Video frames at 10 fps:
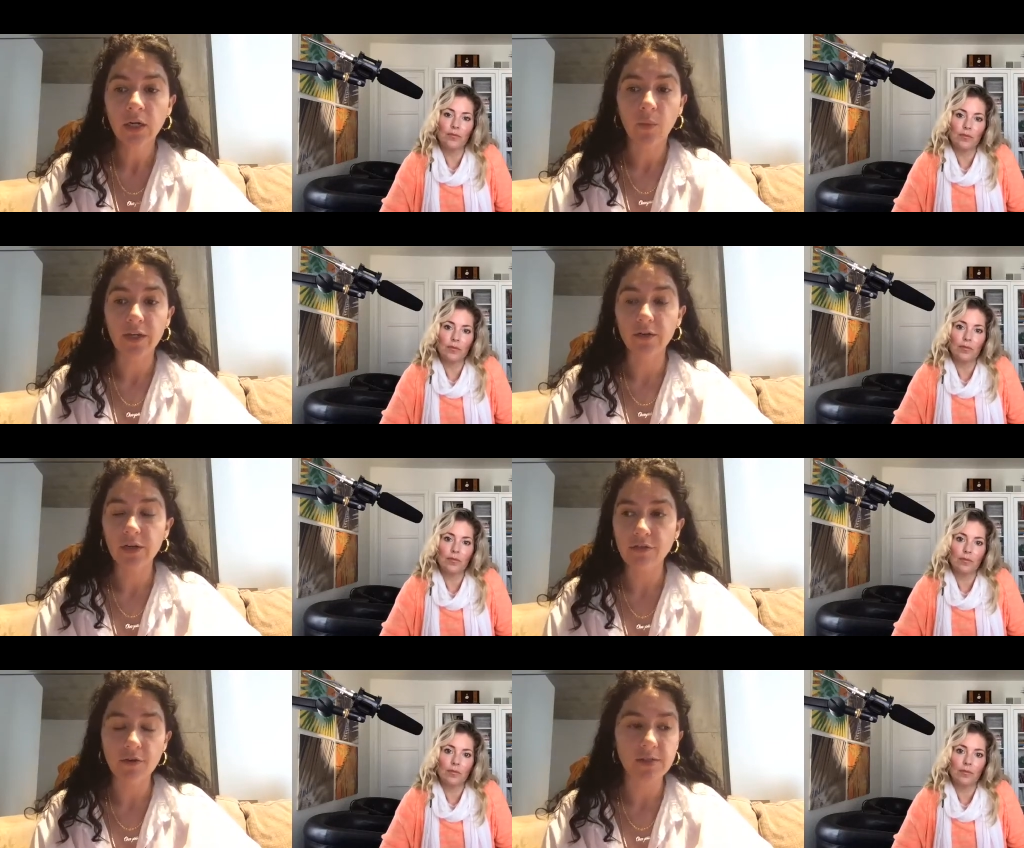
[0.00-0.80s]
Speaker 1: what your
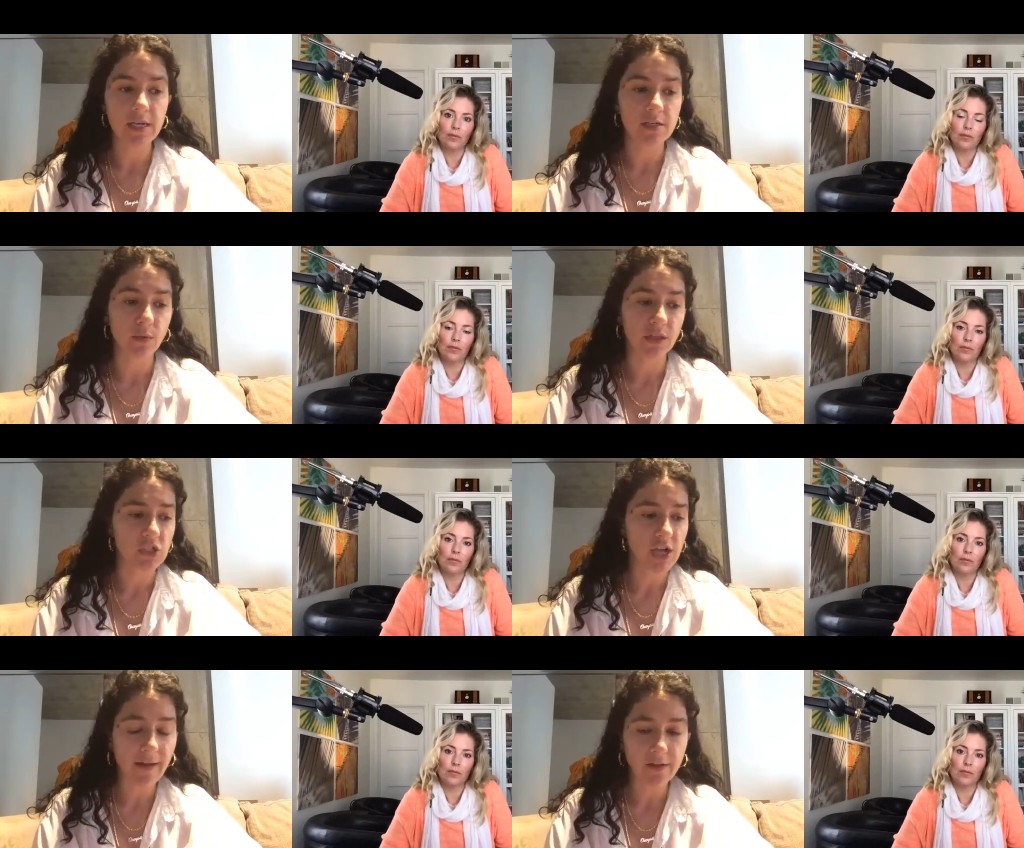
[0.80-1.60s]
ethos is, what the
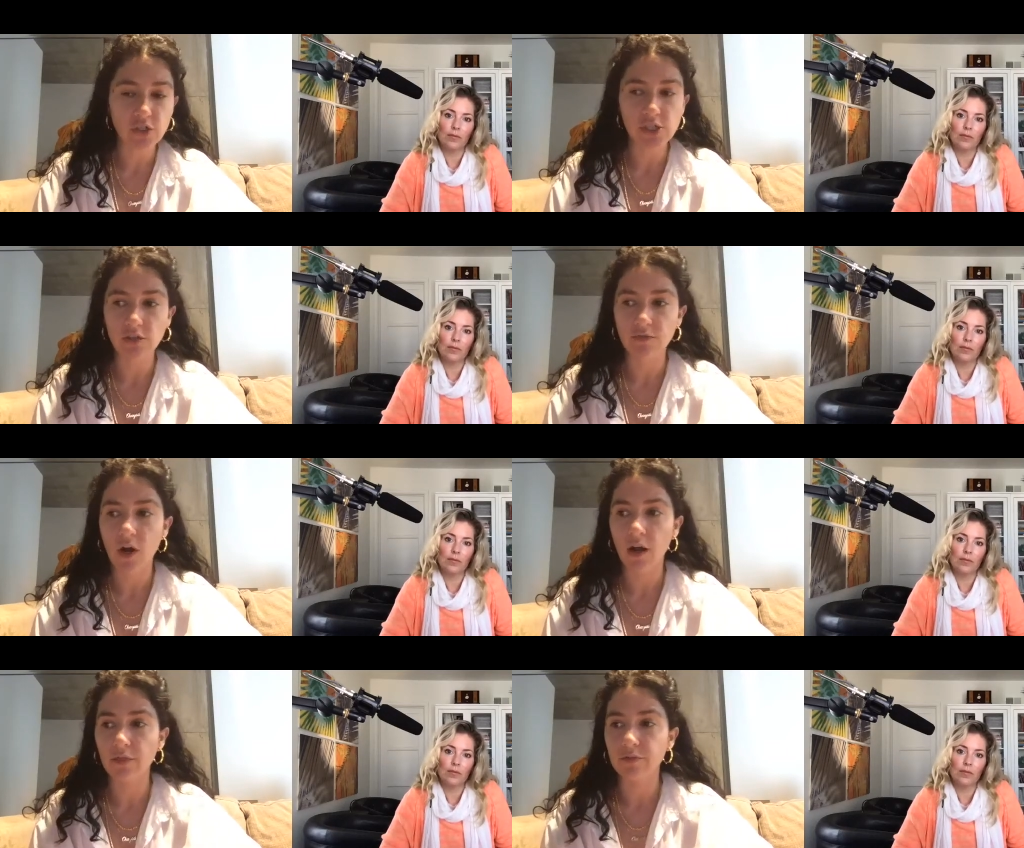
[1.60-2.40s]
challenges you've
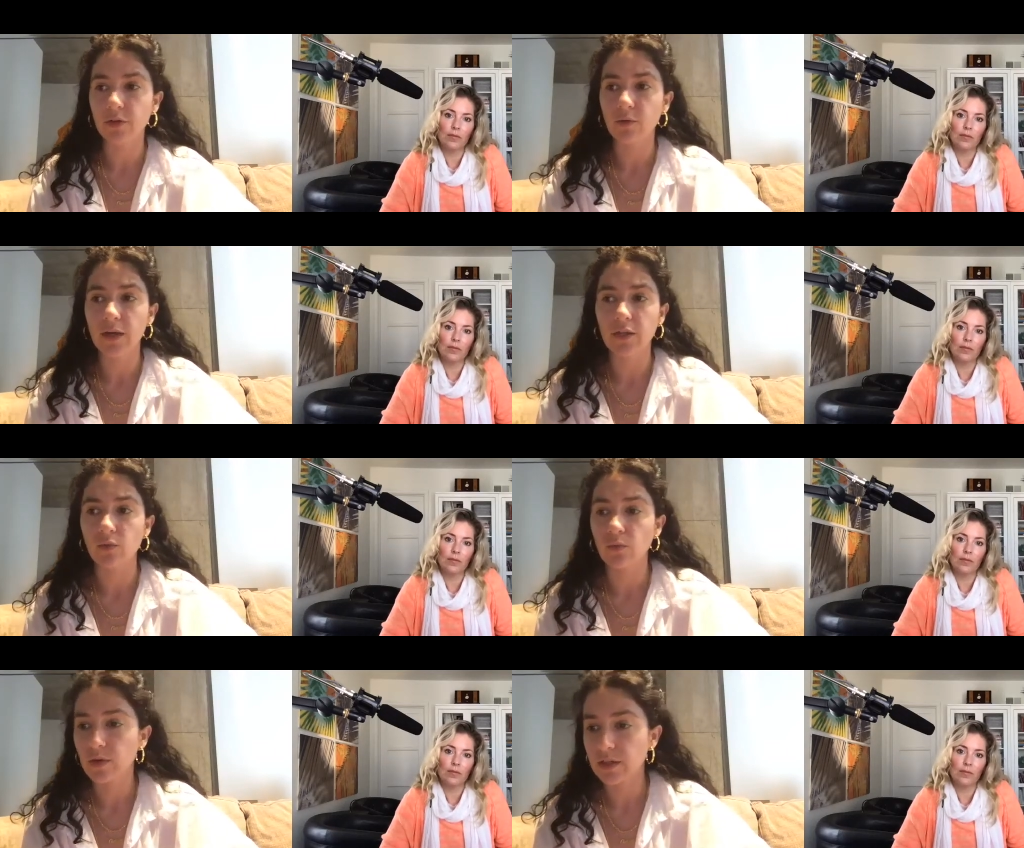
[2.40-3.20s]
gone through, what
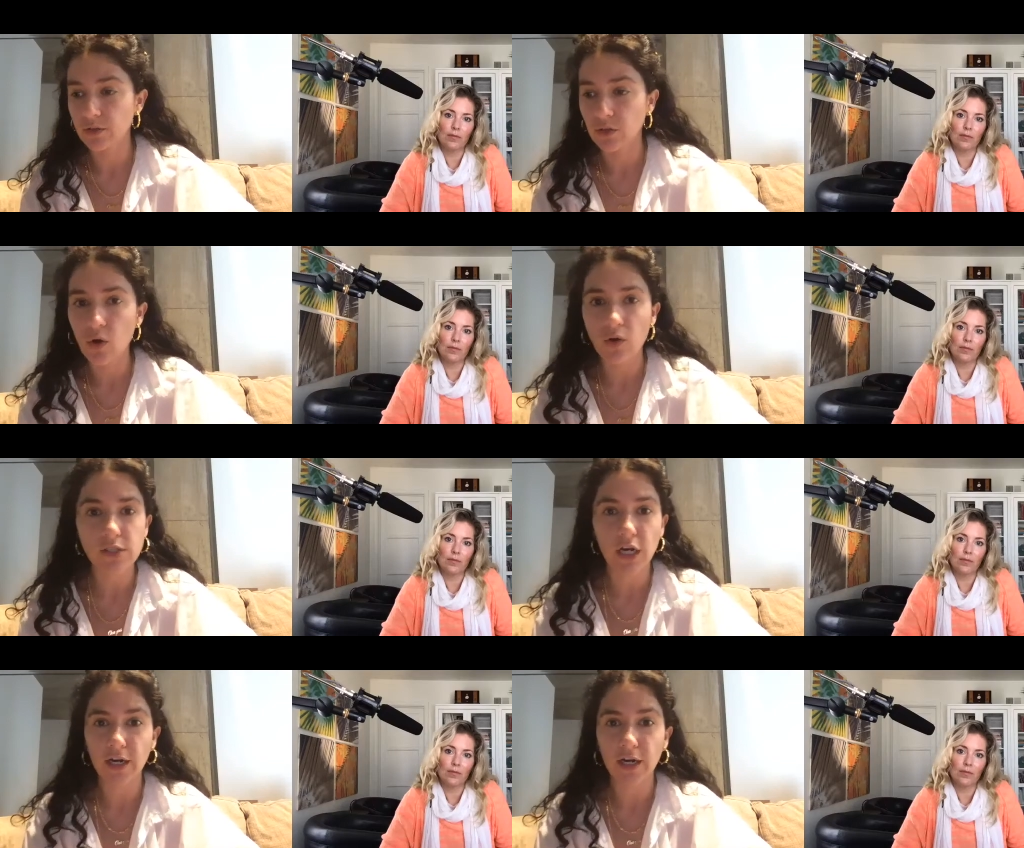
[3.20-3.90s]
your goals are.